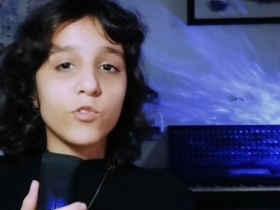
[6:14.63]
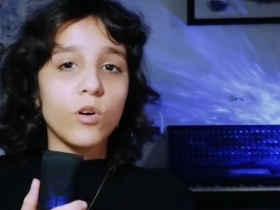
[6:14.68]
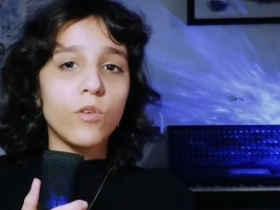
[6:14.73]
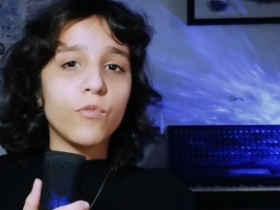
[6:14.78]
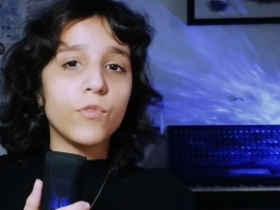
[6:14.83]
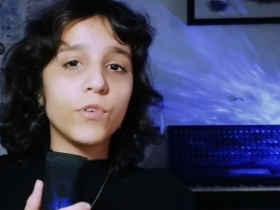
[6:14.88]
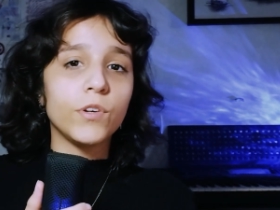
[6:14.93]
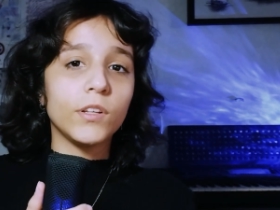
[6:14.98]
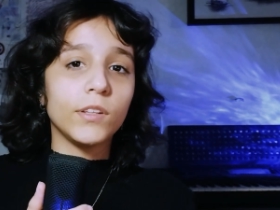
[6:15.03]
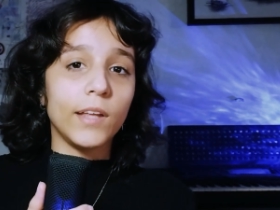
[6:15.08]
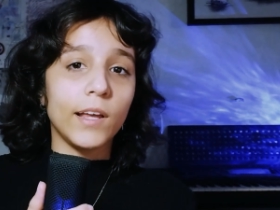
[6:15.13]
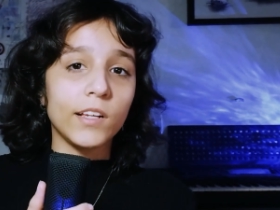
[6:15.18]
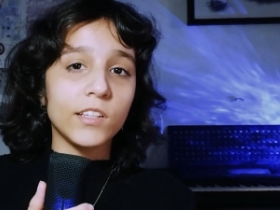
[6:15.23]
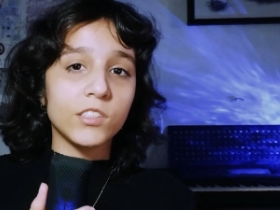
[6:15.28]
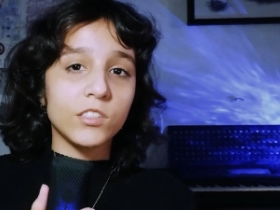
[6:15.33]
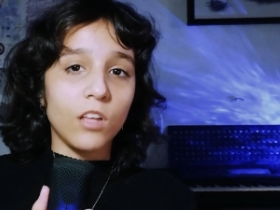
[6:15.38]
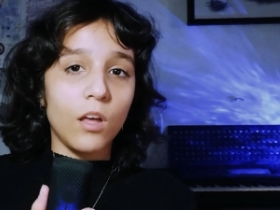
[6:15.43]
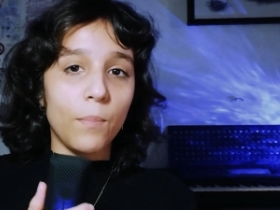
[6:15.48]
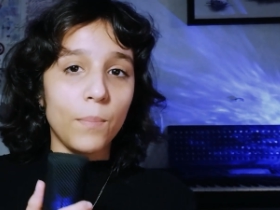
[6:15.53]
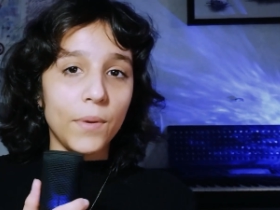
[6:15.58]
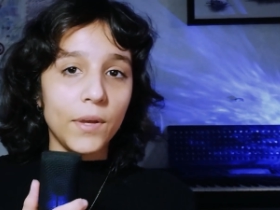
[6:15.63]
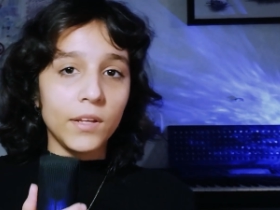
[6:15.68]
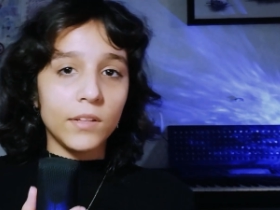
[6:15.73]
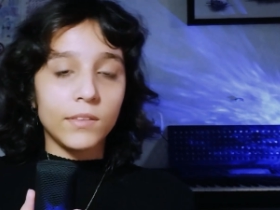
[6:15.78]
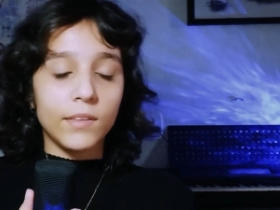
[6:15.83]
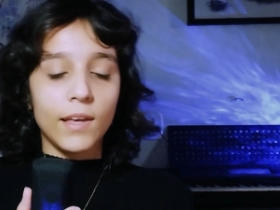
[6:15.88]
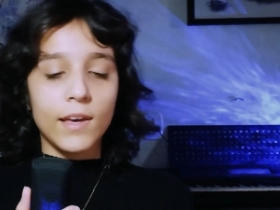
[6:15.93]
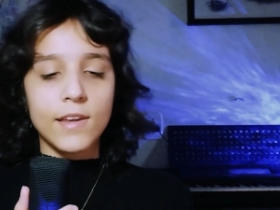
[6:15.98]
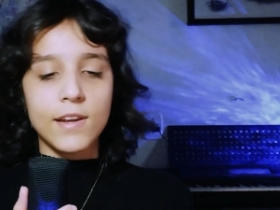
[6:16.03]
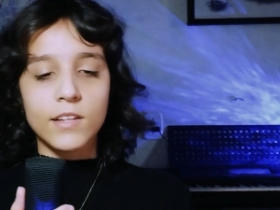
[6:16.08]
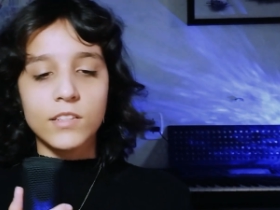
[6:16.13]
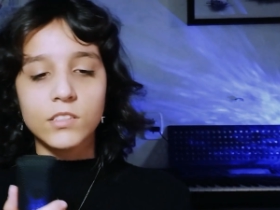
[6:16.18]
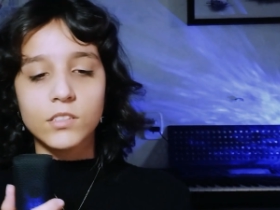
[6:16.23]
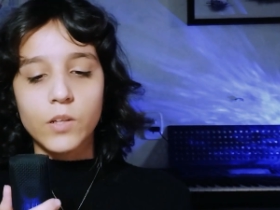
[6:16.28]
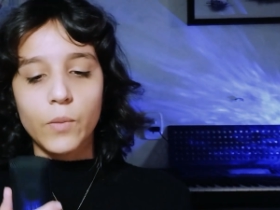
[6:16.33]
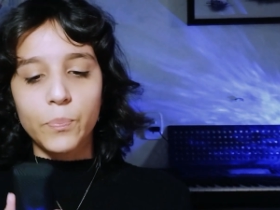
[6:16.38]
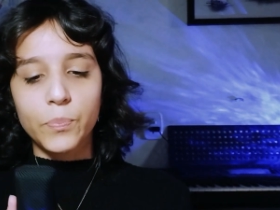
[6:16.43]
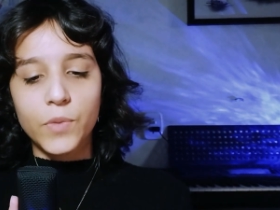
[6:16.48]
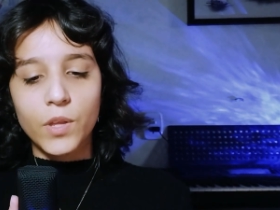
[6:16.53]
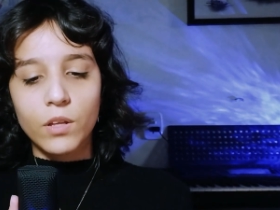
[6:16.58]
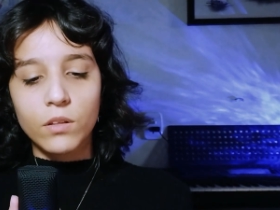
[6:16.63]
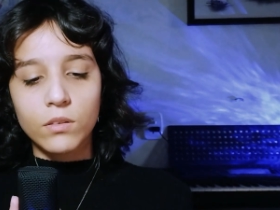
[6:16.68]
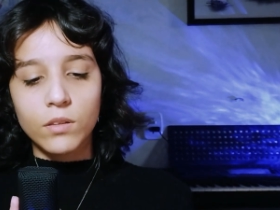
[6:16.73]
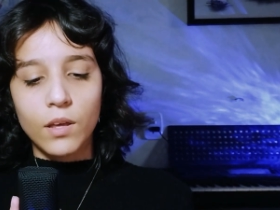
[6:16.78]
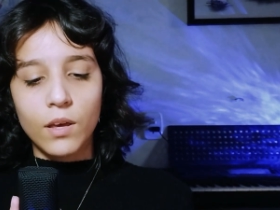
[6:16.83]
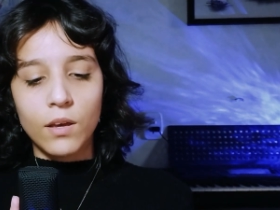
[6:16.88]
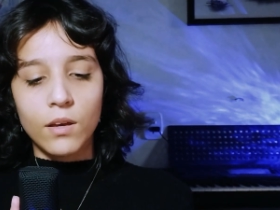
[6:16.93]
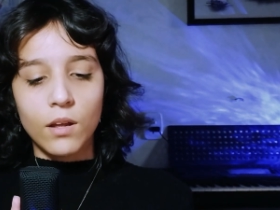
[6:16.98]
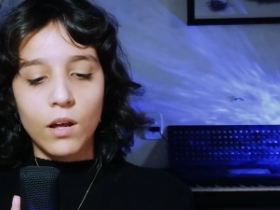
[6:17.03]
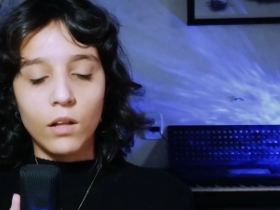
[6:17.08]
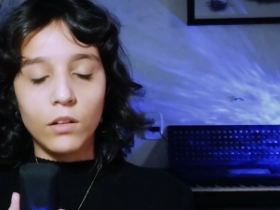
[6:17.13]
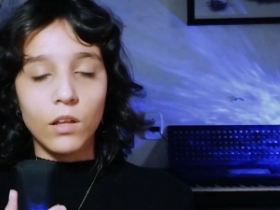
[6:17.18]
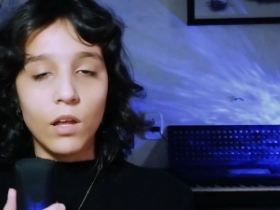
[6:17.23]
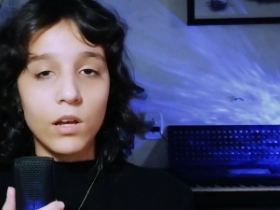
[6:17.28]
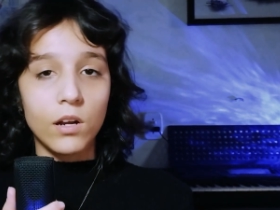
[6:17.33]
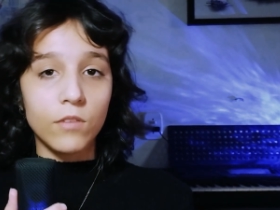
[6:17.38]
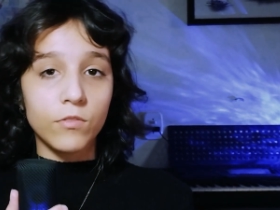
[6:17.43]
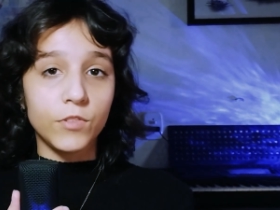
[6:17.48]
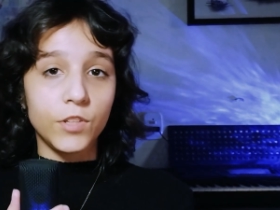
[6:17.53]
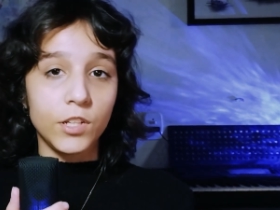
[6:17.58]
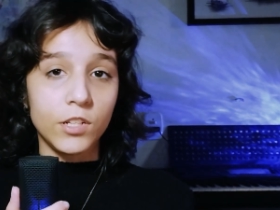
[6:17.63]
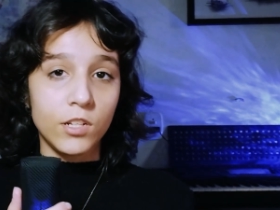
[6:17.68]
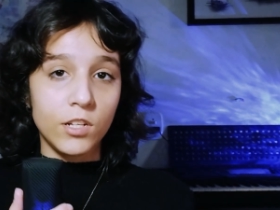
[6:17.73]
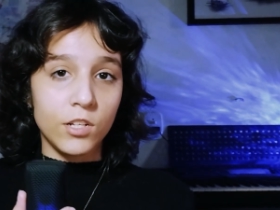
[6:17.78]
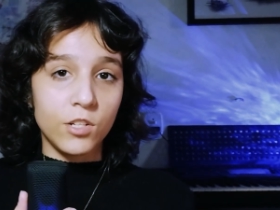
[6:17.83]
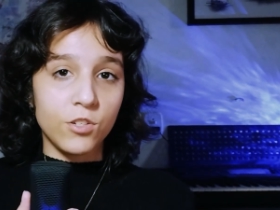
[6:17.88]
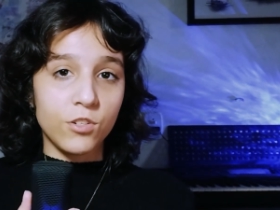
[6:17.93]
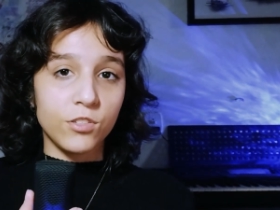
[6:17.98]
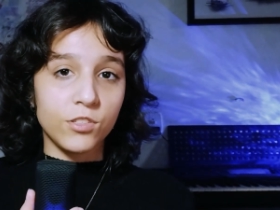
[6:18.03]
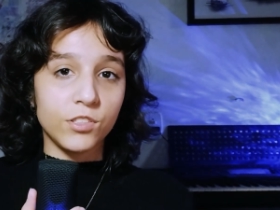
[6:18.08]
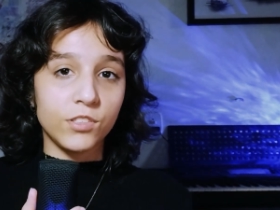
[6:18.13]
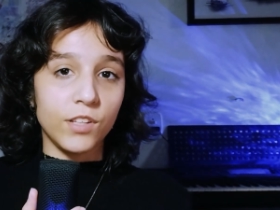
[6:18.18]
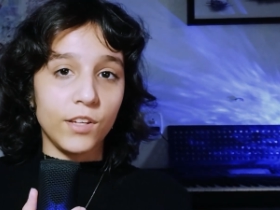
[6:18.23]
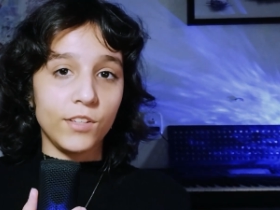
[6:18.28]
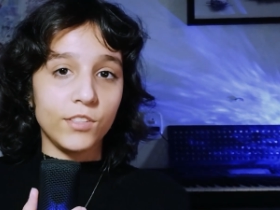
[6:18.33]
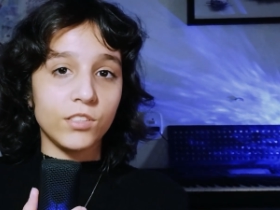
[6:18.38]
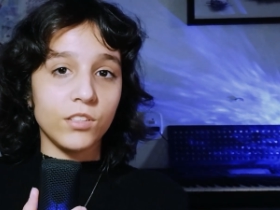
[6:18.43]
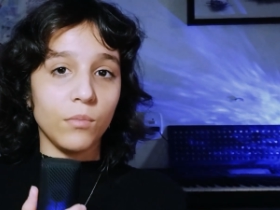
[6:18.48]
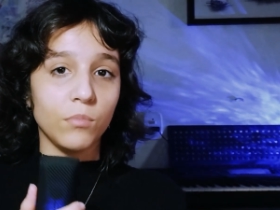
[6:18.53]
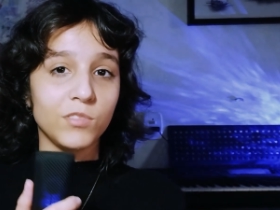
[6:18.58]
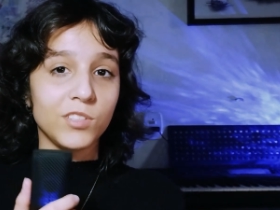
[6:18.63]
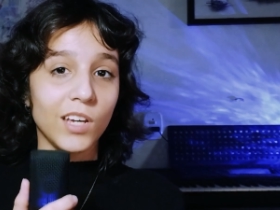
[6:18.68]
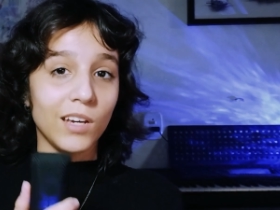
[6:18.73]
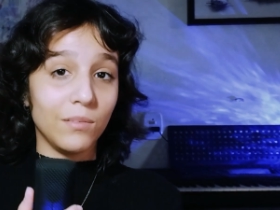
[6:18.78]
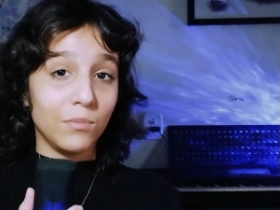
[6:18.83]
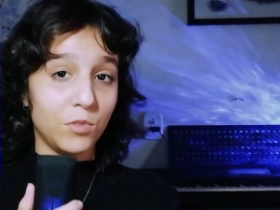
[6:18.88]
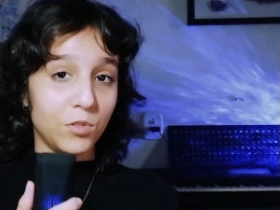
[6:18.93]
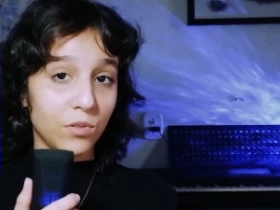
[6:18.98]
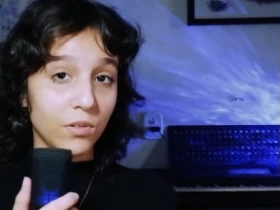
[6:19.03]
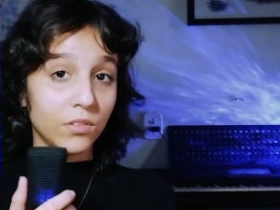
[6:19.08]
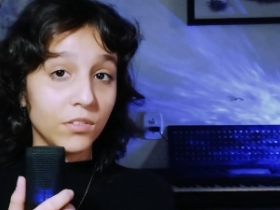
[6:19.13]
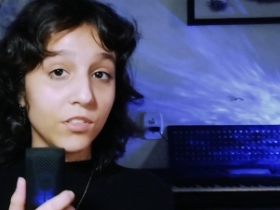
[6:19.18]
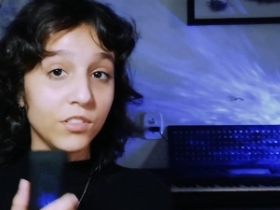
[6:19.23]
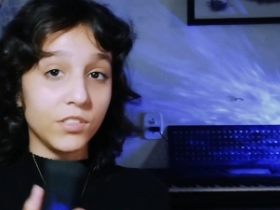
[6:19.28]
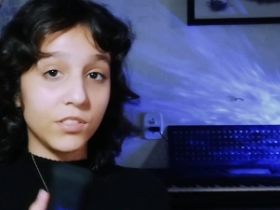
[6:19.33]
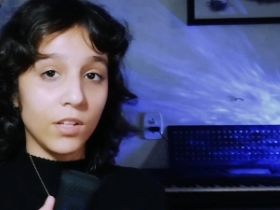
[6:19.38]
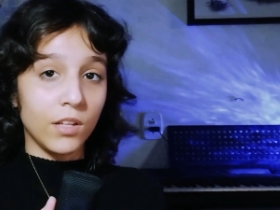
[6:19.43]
let's go for the next topic that is something that a lot of teenagers take some time to